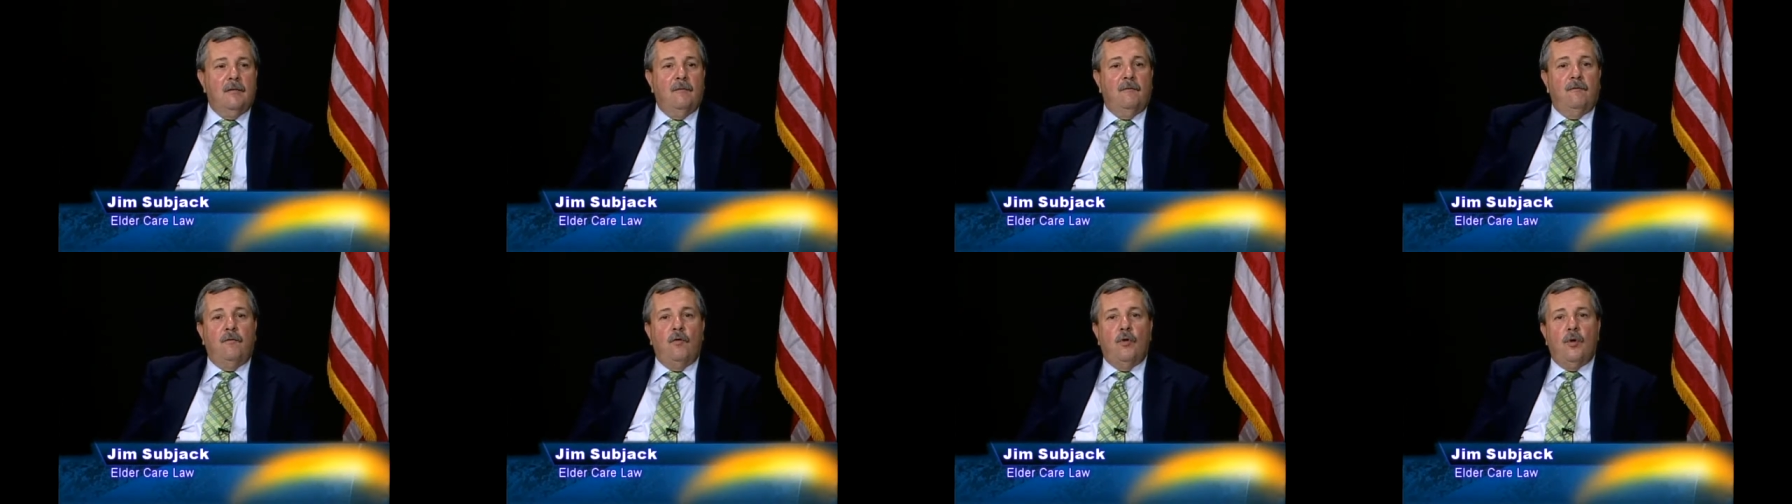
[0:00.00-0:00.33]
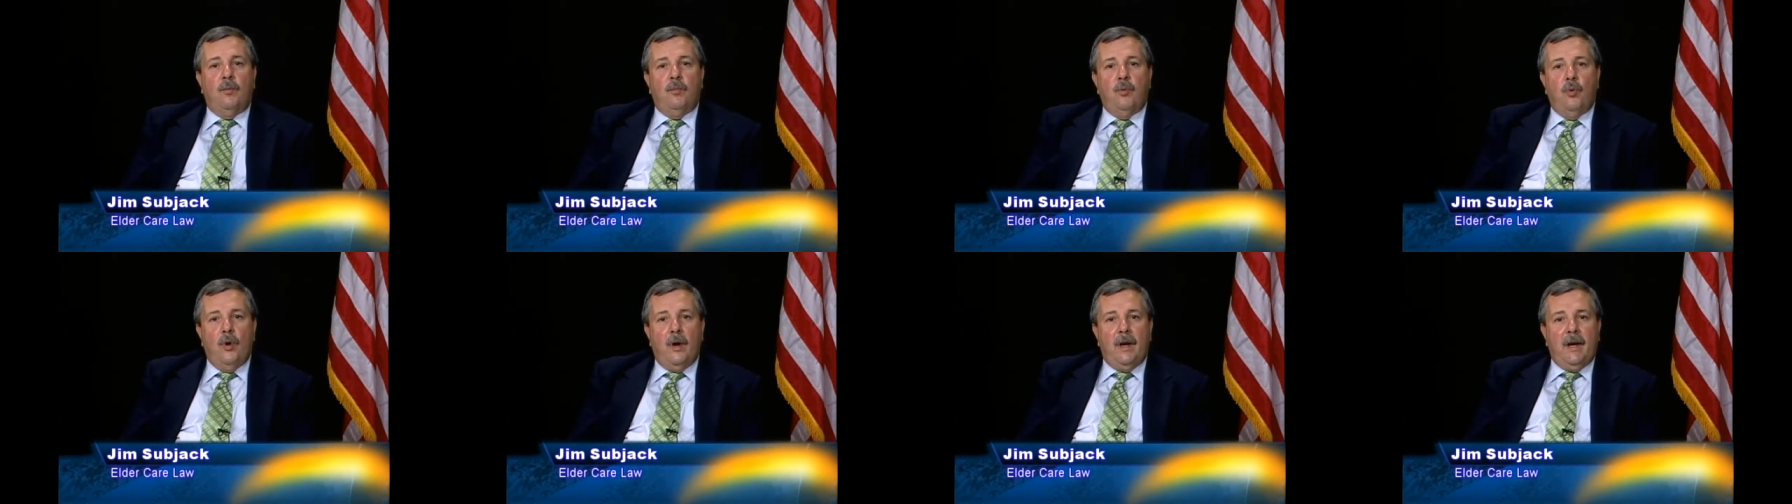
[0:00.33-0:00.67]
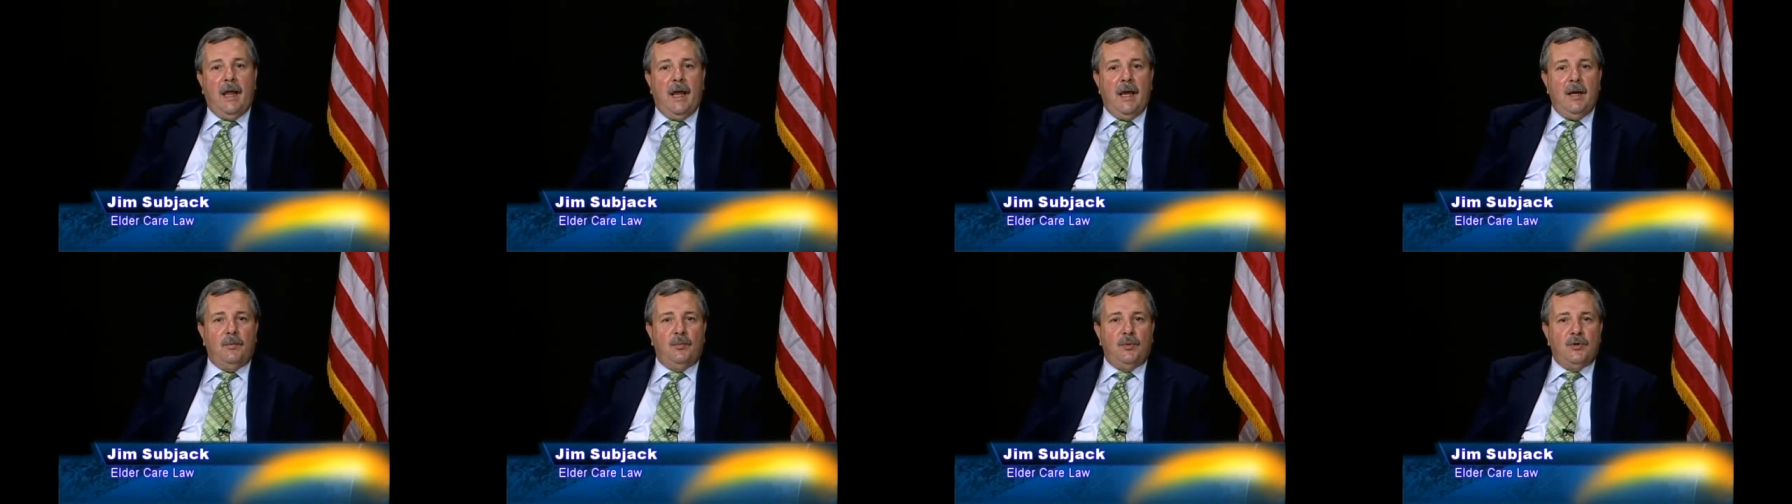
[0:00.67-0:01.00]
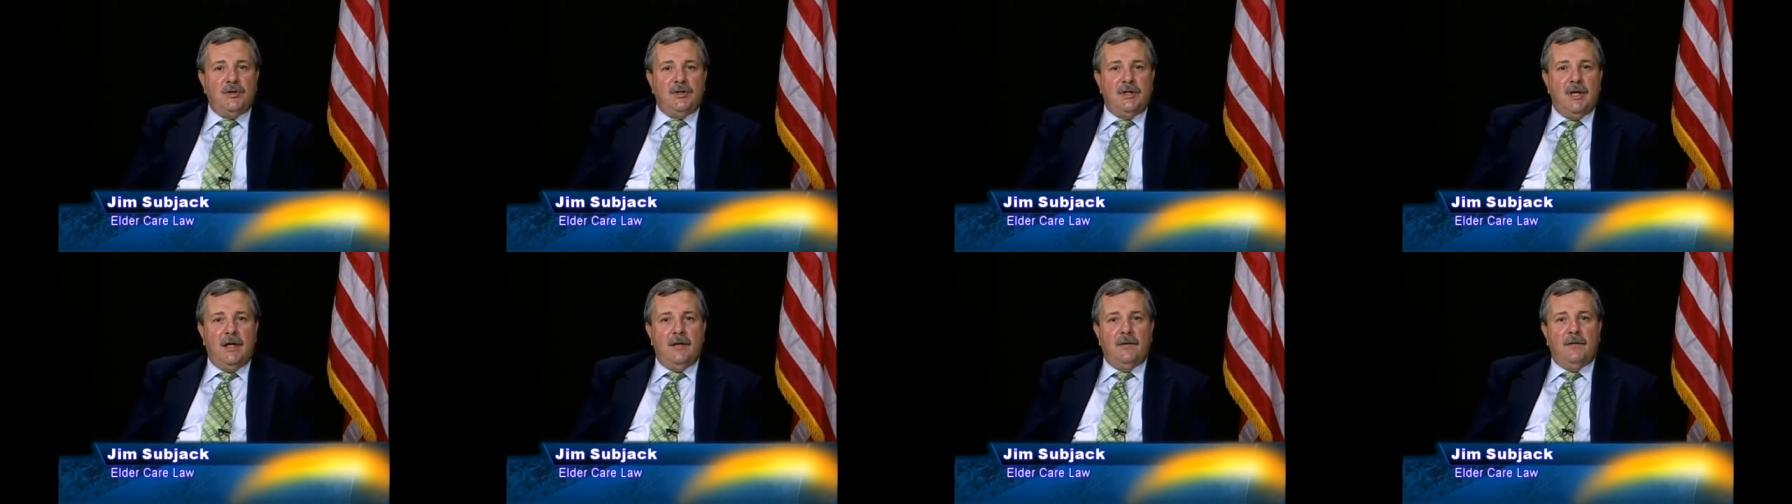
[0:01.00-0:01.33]
4.8%,
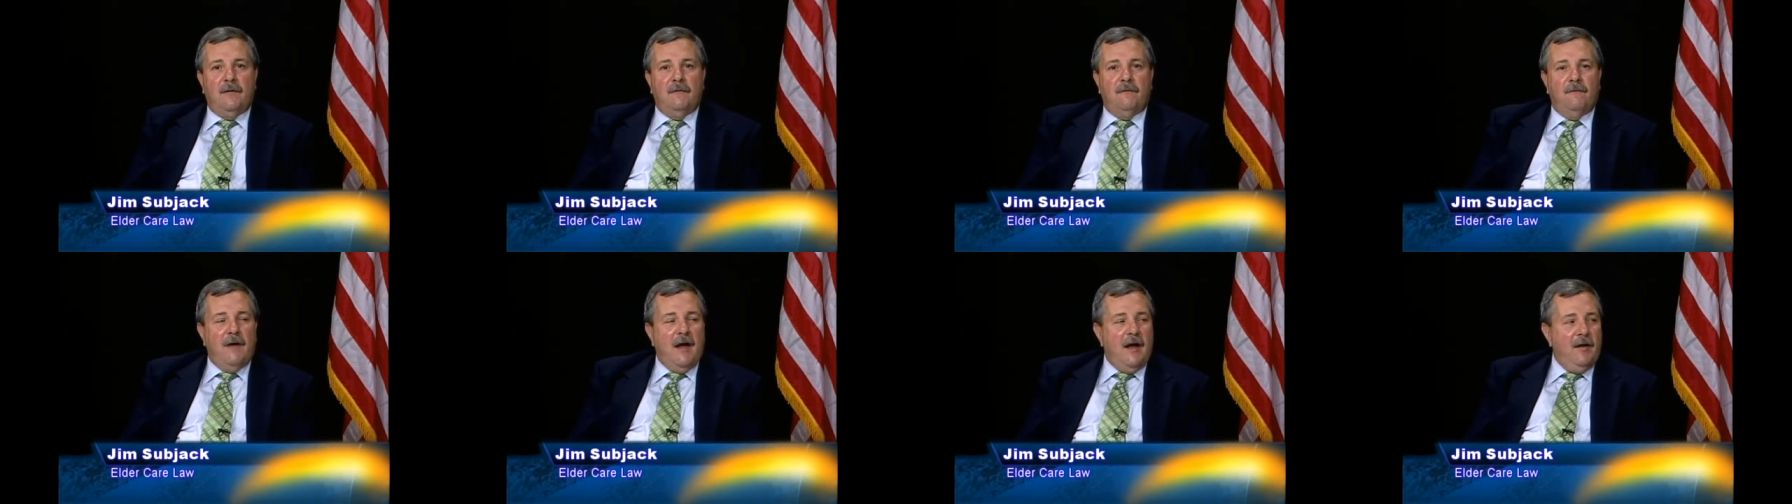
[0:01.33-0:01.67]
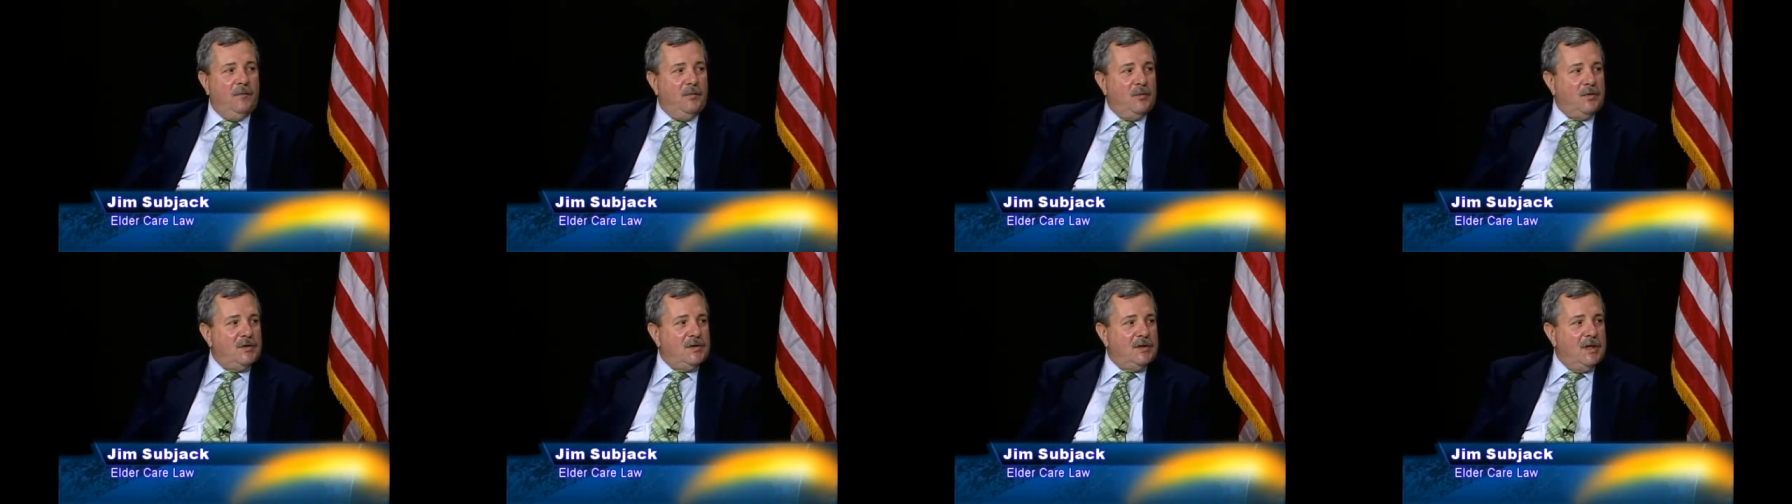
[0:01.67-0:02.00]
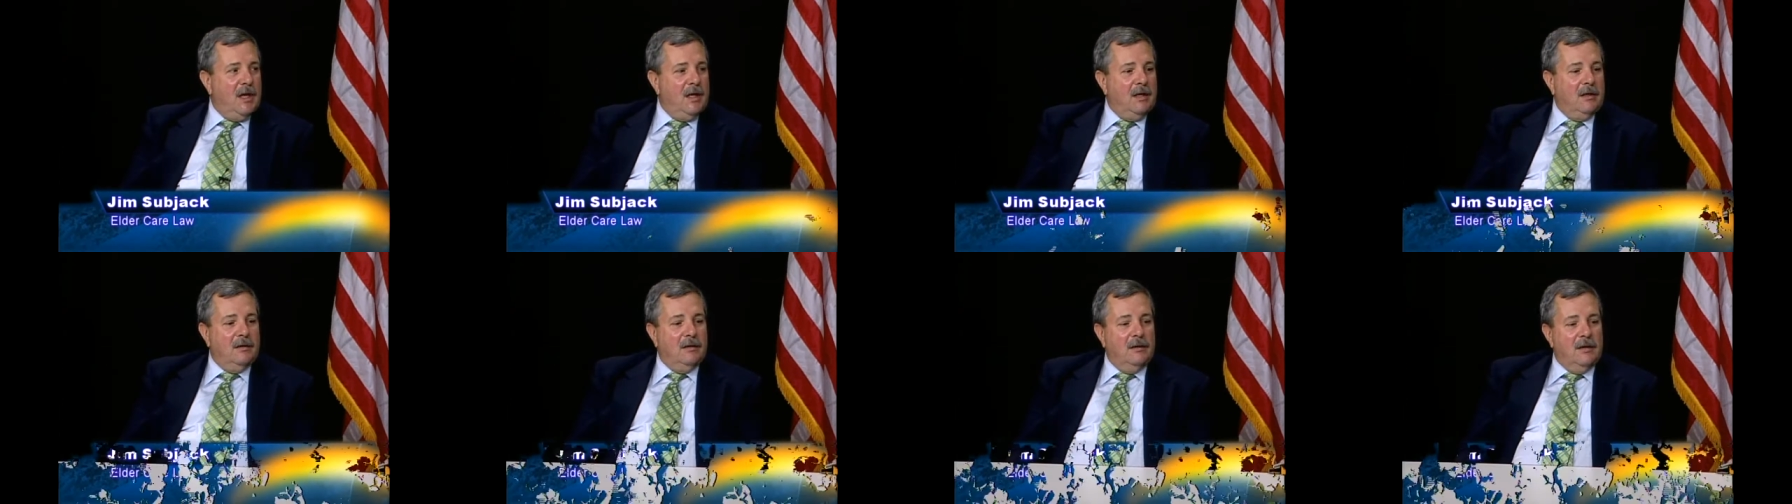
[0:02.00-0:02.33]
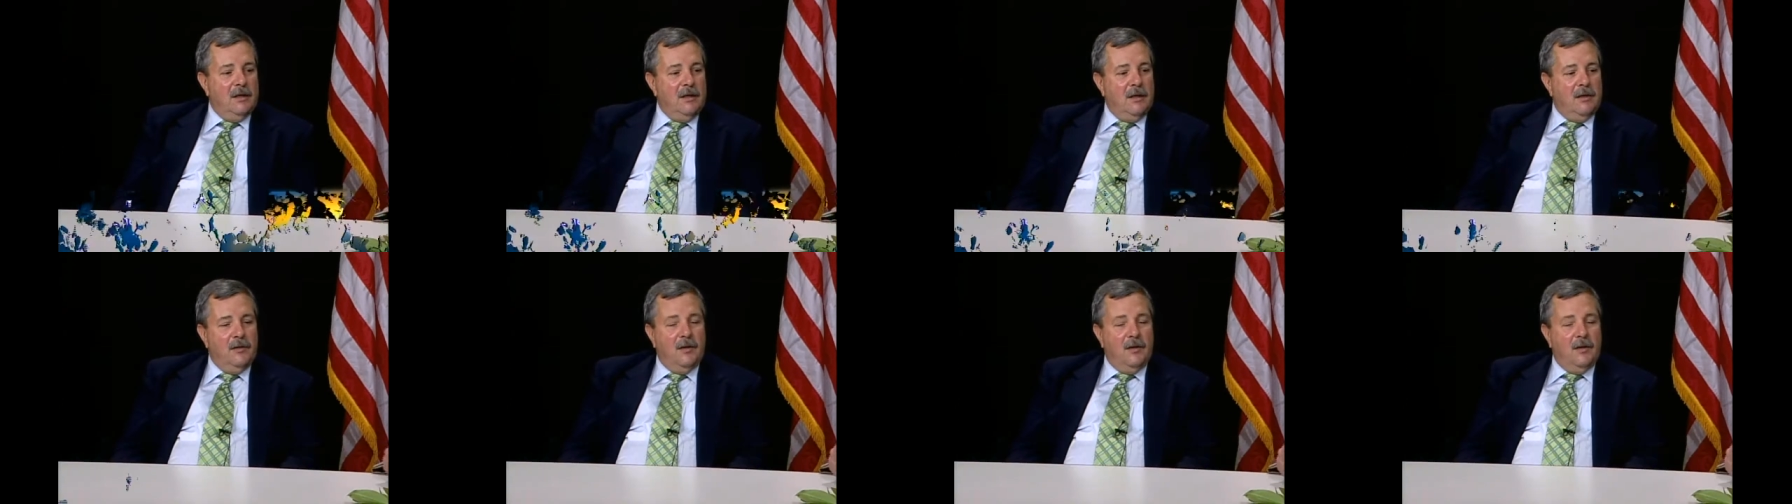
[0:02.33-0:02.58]
the 5%.